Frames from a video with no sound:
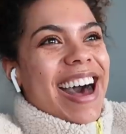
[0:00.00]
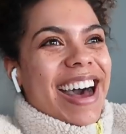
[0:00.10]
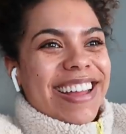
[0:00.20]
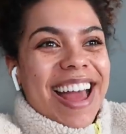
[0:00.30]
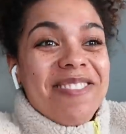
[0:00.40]

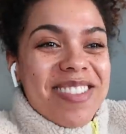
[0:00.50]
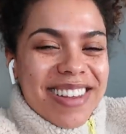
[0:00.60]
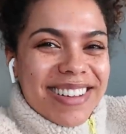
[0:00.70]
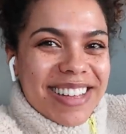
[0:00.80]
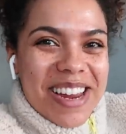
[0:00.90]
uh, yeah i'm just
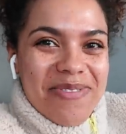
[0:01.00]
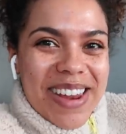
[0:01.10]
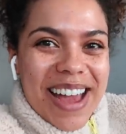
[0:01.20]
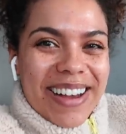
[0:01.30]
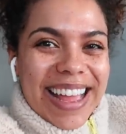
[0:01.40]
gonna clean up
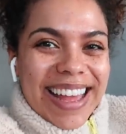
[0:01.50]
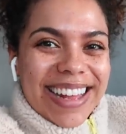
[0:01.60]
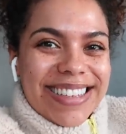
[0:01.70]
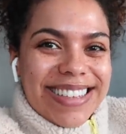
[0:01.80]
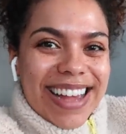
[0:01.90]
now
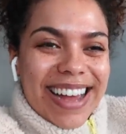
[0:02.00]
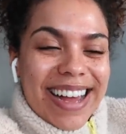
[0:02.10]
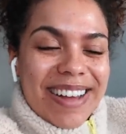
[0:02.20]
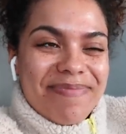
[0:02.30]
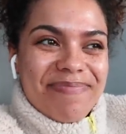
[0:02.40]
and
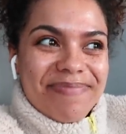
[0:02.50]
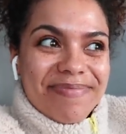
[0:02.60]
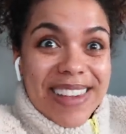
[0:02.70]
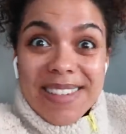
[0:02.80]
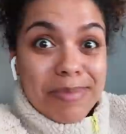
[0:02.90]
um,
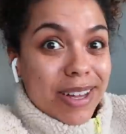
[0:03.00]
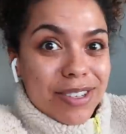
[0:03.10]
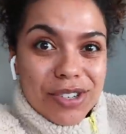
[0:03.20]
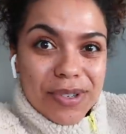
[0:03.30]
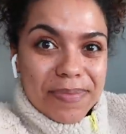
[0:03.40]
make some
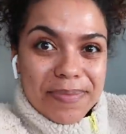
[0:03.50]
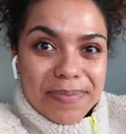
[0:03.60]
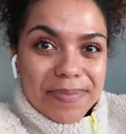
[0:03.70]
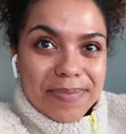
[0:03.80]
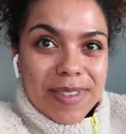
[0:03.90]
lunch
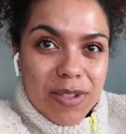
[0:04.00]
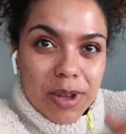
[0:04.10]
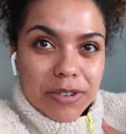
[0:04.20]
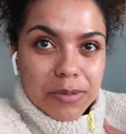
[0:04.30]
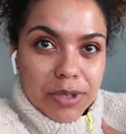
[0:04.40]
the
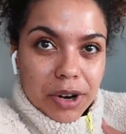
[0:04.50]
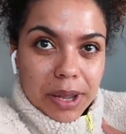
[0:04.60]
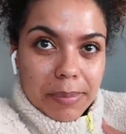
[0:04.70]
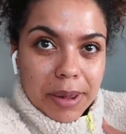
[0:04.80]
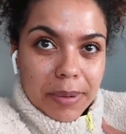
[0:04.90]
sweater's from
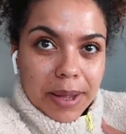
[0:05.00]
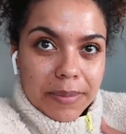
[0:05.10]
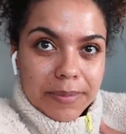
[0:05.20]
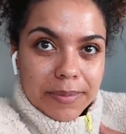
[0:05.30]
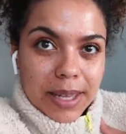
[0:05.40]
target by the way
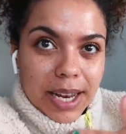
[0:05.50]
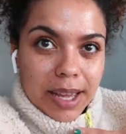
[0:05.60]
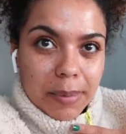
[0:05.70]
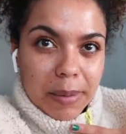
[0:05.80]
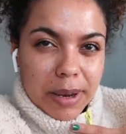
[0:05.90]
and i
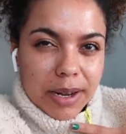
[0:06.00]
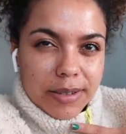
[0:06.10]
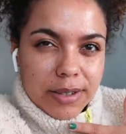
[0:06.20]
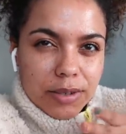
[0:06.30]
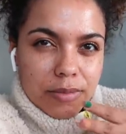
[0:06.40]
gotta paint my
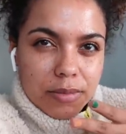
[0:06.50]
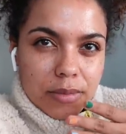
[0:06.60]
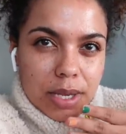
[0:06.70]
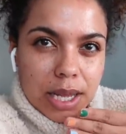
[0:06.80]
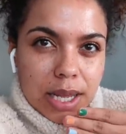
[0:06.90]
nails too
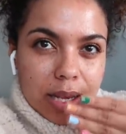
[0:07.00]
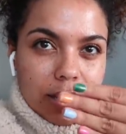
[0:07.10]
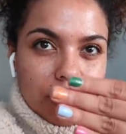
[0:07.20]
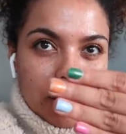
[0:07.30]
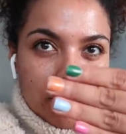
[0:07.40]

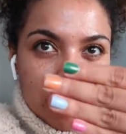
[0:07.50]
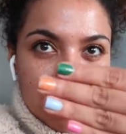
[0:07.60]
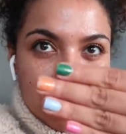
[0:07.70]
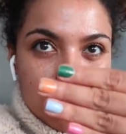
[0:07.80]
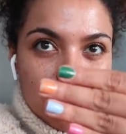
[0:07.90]
did one of
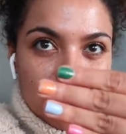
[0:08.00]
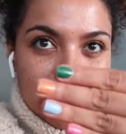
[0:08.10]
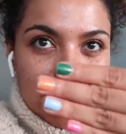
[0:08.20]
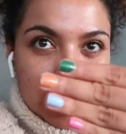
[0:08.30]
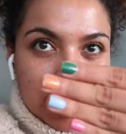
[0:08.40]
those
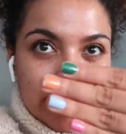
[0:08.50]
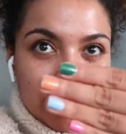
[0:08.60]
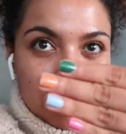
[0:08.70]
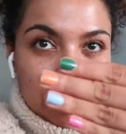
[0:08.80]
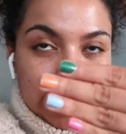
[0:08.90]
what the kids
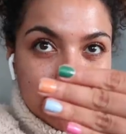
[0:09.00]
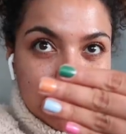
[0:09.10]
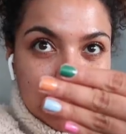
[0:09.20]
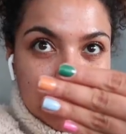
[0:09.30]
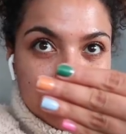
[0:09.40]
are calling
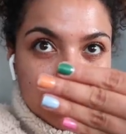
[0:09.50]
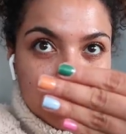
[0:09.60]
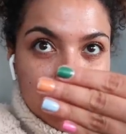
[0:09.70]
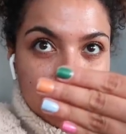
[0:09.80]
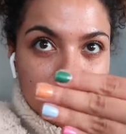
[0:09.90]
skittles
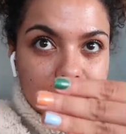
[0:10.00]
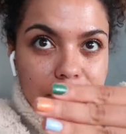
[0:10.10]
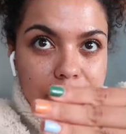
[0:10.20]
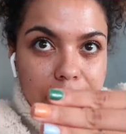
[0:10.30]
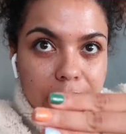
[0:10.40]

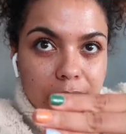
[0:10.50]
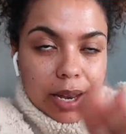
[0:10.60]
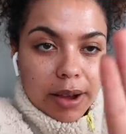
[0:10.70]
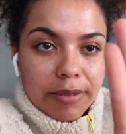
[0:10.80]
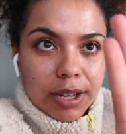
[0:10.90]
manicures but
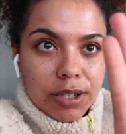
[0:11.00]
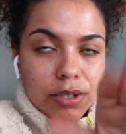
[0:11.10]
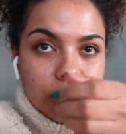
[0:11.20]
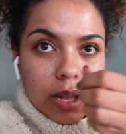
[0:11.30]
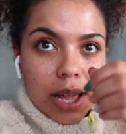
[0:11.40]
now i've got
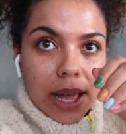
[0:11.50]
to